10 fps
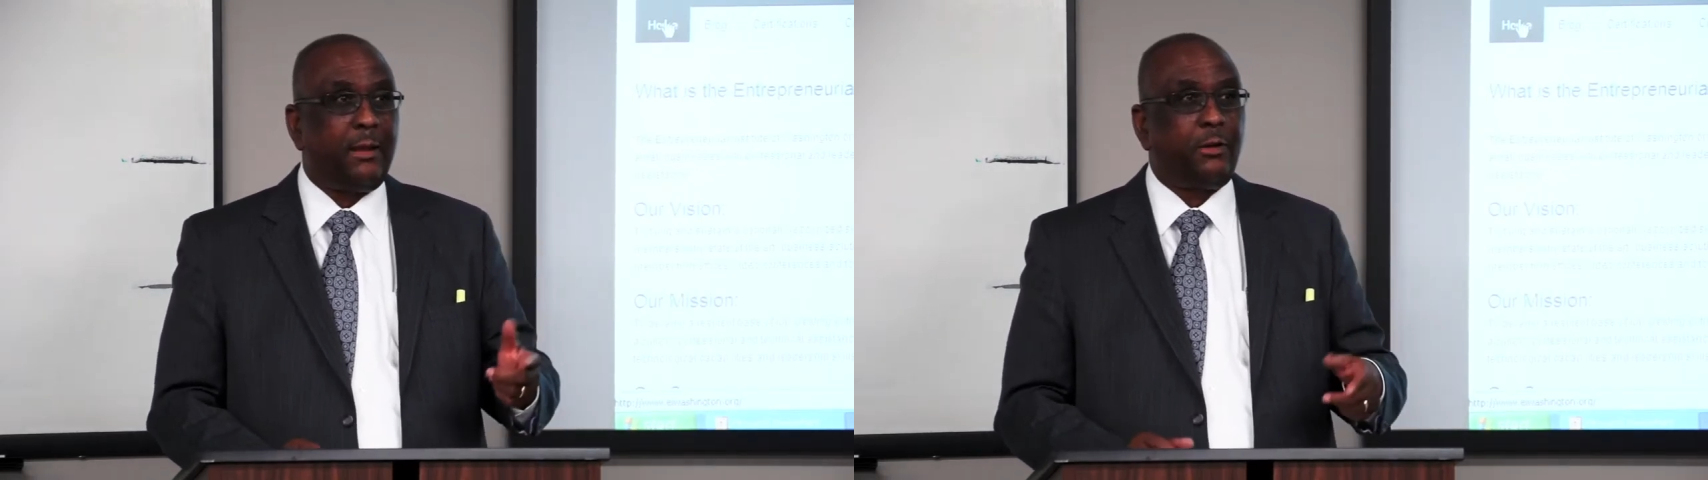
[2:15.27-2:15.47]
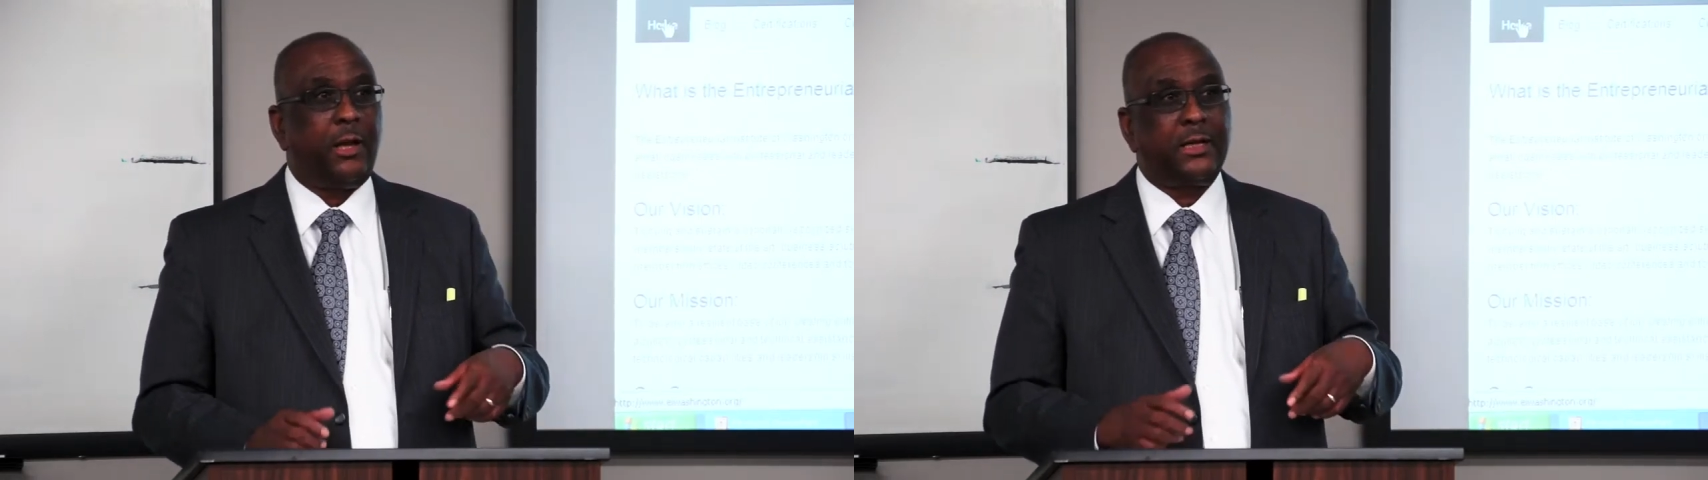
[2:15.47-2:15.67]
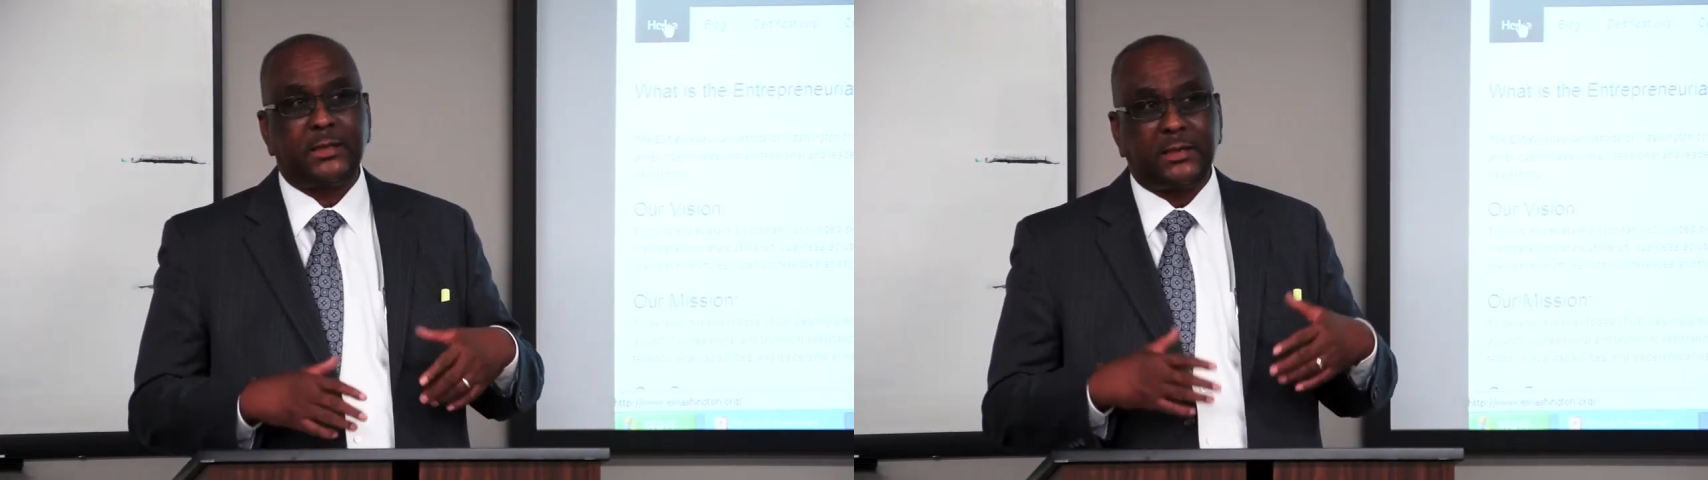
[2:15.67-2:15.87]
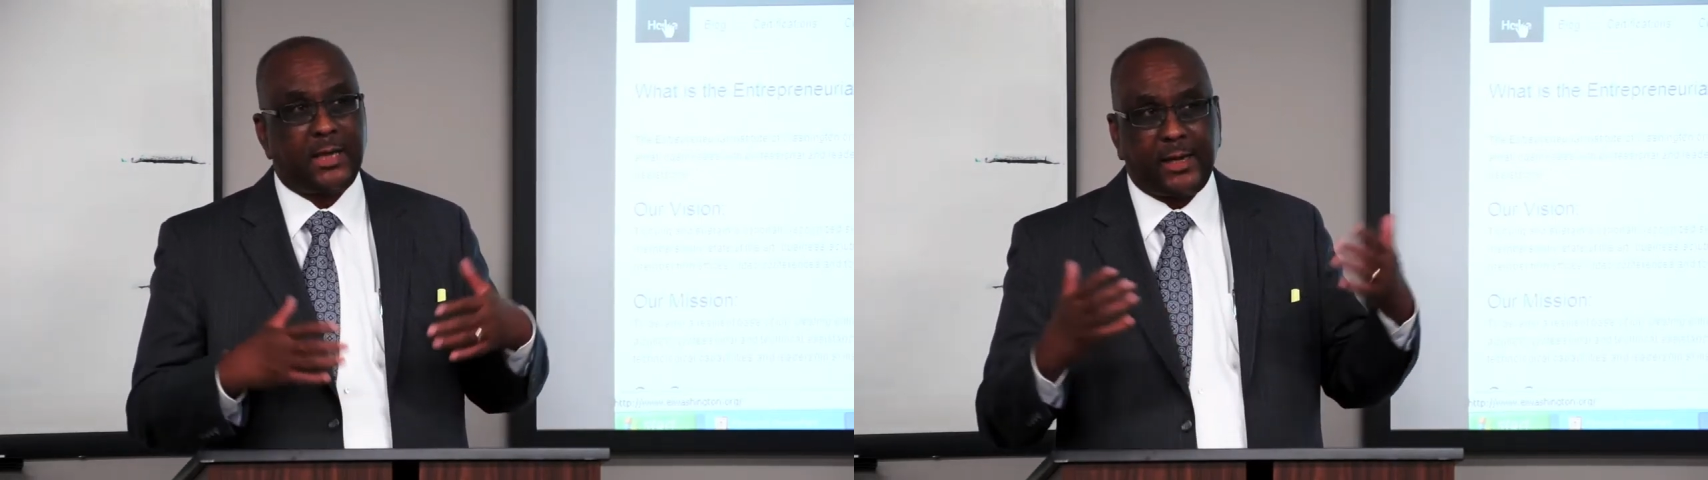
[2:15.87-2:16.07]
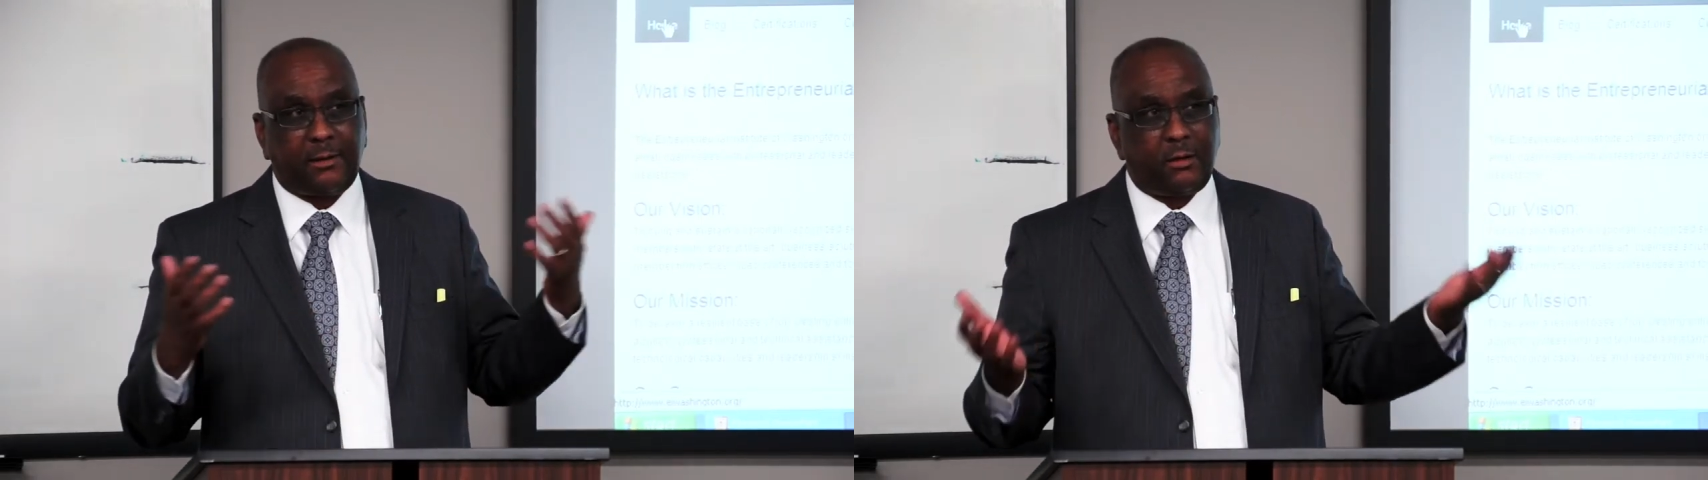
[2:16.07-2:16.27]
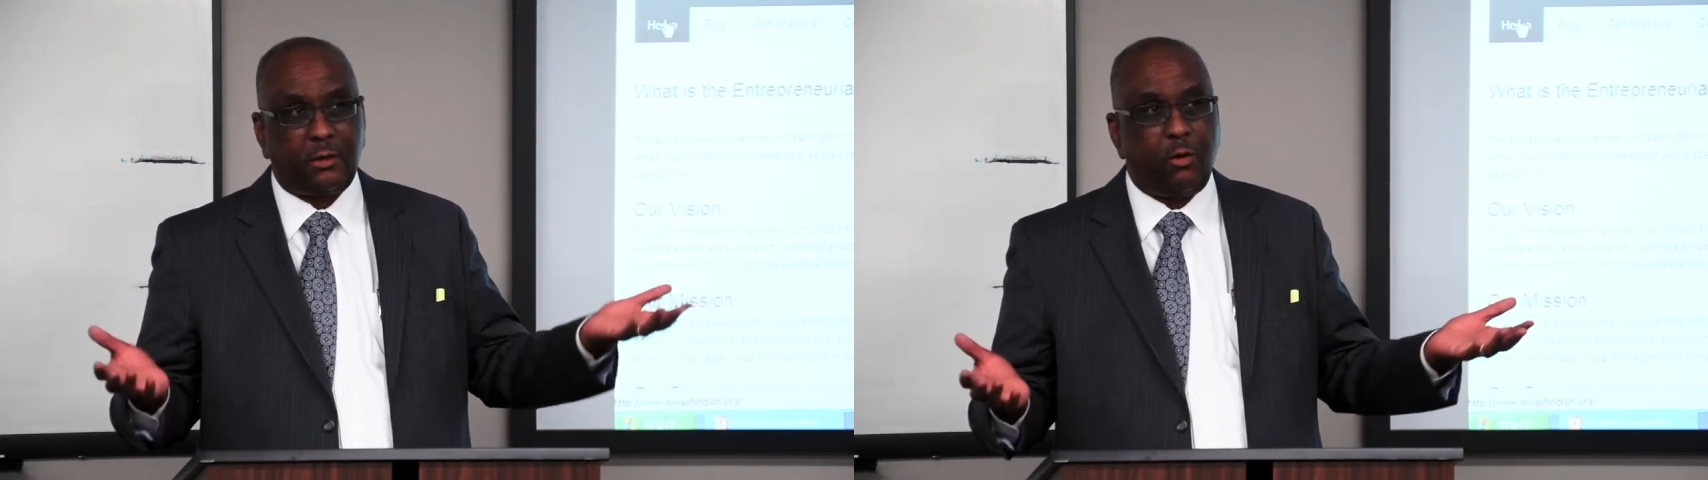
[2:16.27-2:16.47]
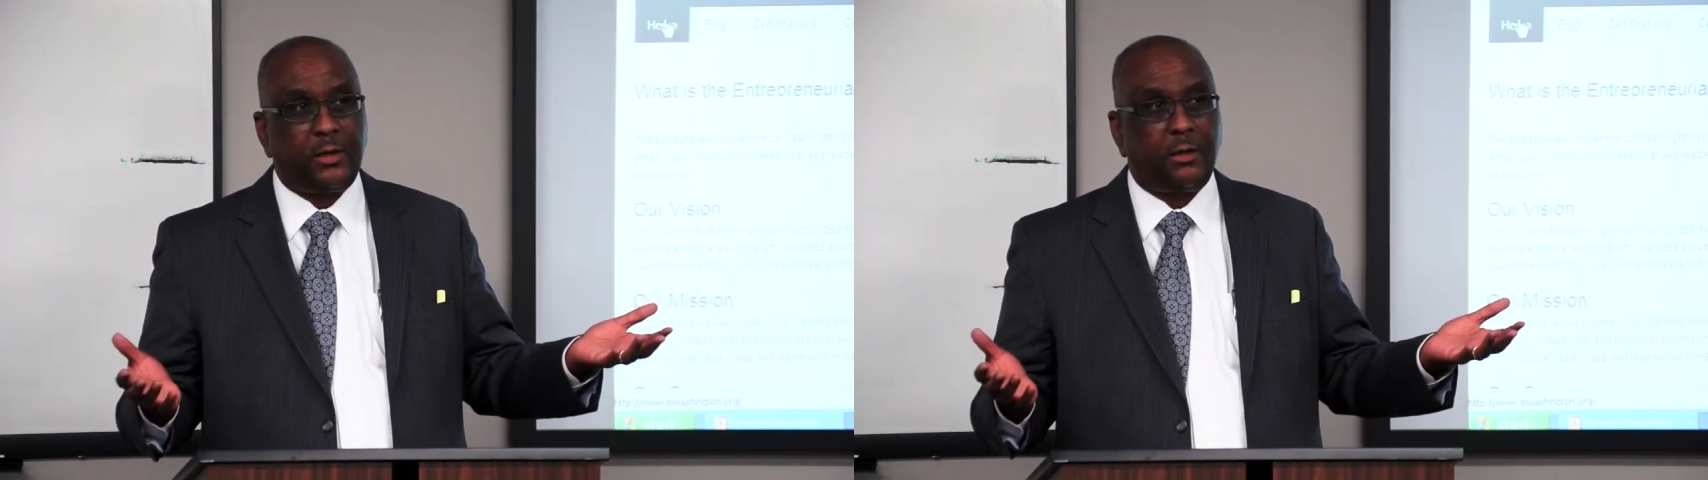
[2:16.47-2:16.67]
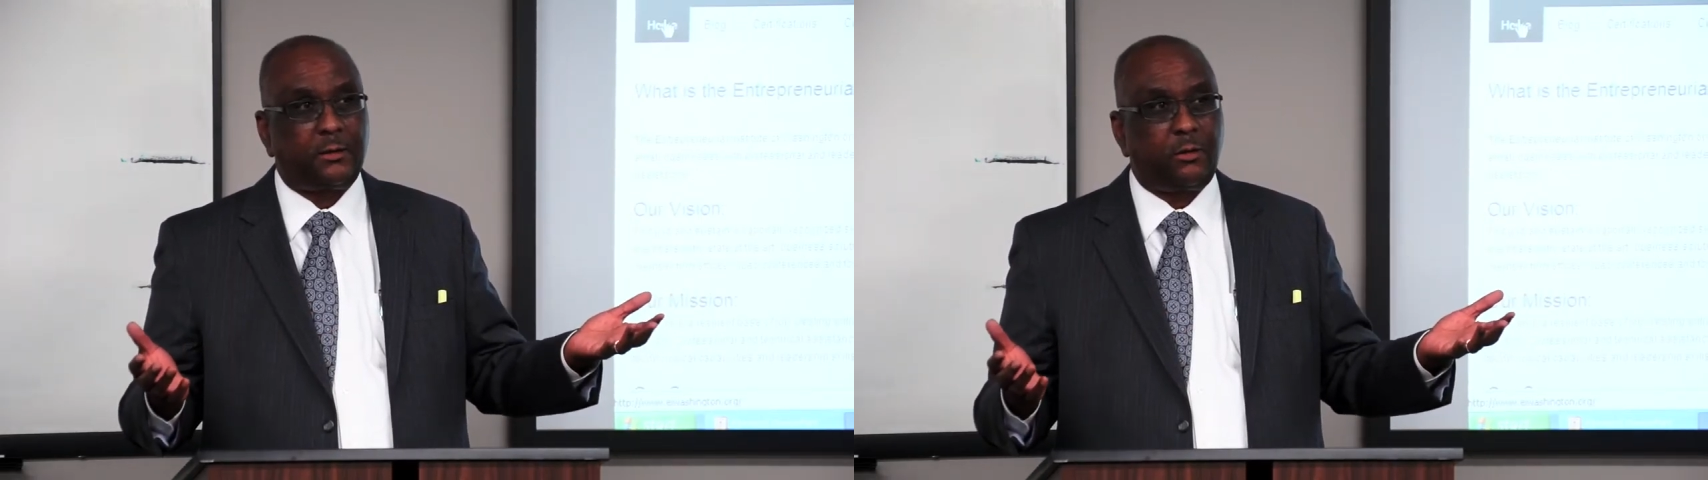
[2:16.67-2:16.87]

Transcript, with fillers: and it's just like going to,